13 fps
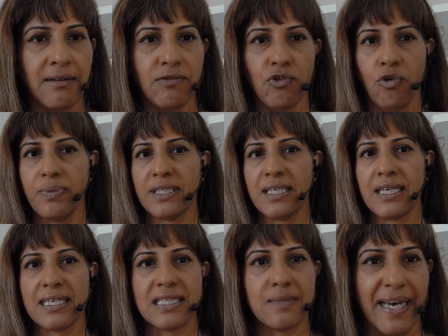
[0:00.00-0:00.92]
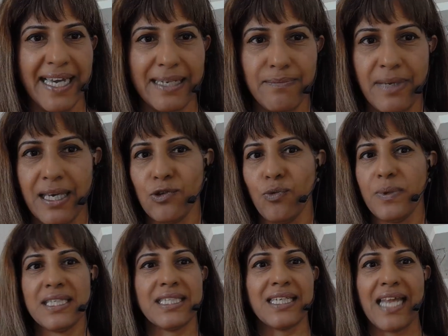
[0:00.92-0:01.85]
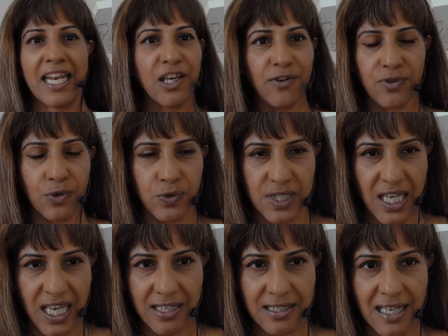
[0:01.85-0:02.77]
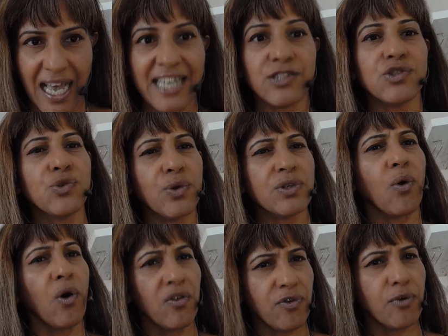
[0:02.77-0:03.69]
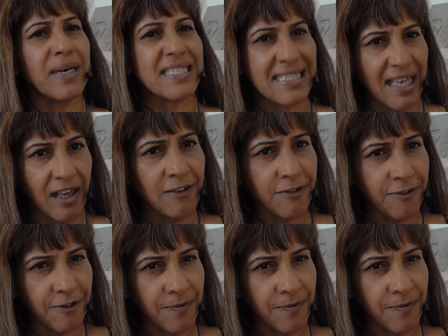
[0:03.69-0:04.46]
nobody inspired me, nobody did any of those things. I had to do it all for myself.